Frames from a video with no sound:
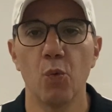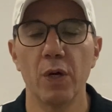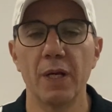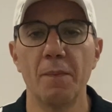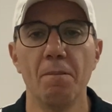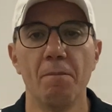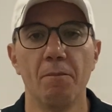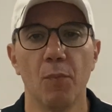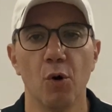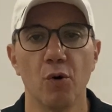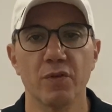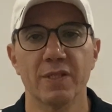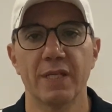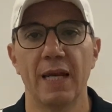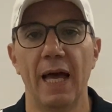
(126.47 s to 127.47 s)
will
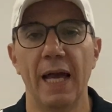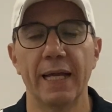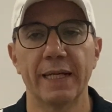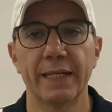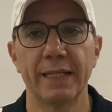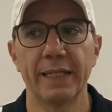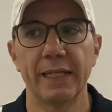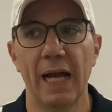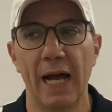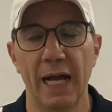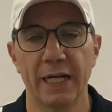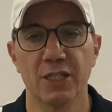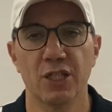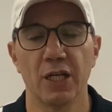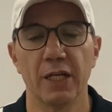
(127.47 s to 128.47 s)
most likely
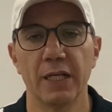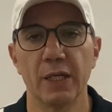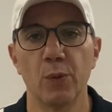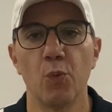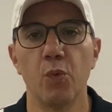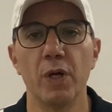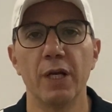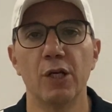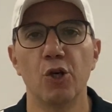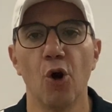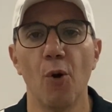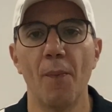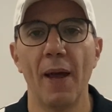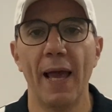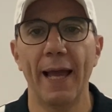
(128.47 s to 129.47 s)
will
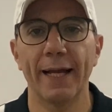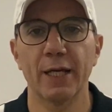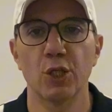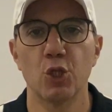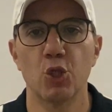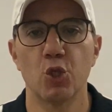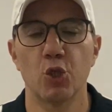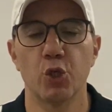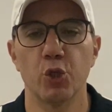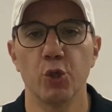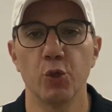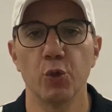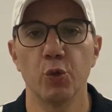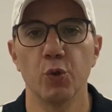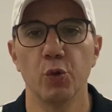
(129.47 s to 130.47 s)
go back
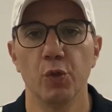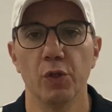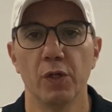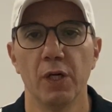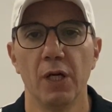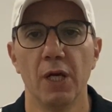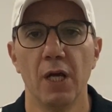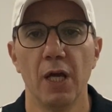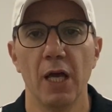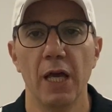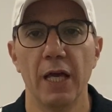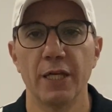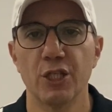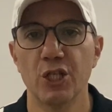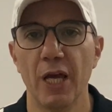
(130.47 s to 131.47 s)
to
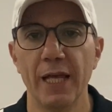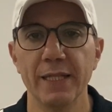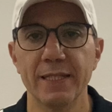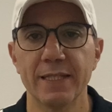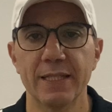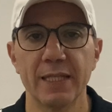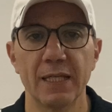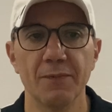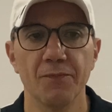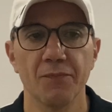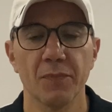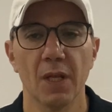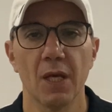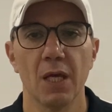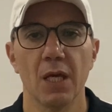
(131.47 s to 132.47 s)
Chelsea.
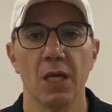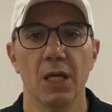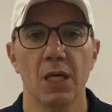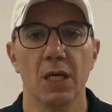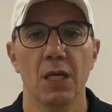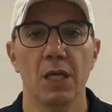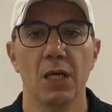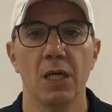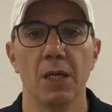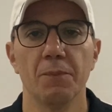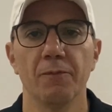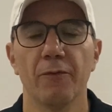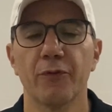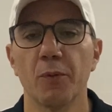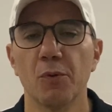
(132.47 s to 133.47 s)

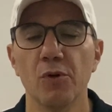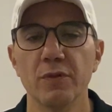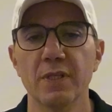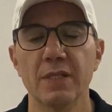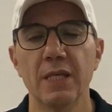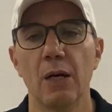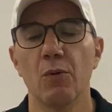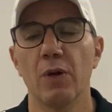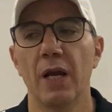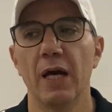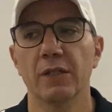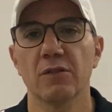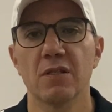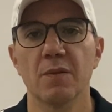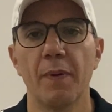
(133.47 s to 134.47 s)
From Conceição, we
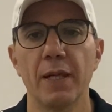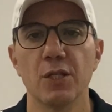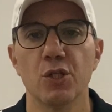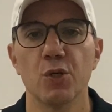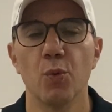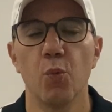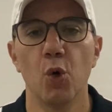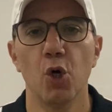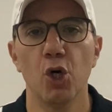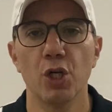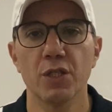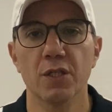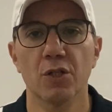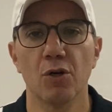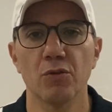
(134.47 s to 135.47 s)
like to spend 2
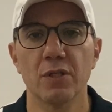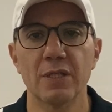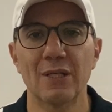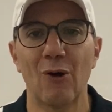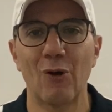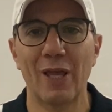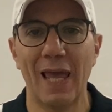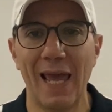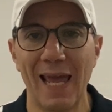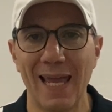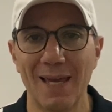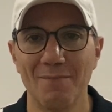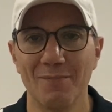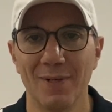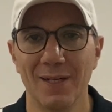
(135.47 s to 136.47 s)
words. Conceição
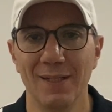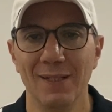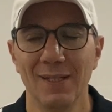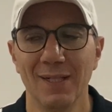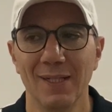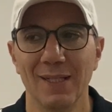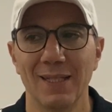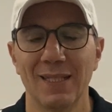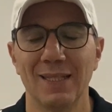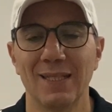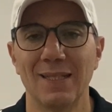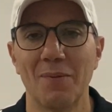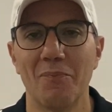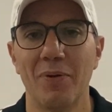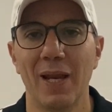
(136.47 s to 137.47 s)
came. He
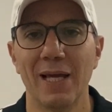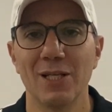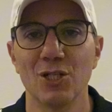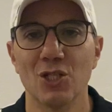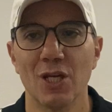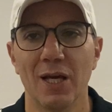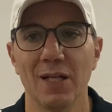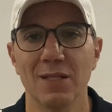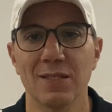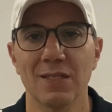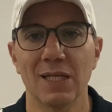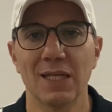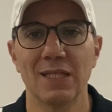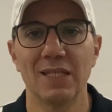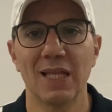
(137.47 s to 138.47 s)
didn't play in
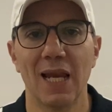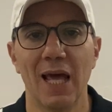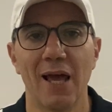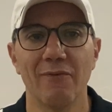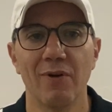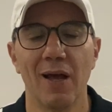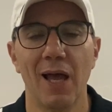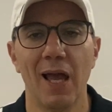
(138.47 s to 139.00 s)
Chelsea. He didn't have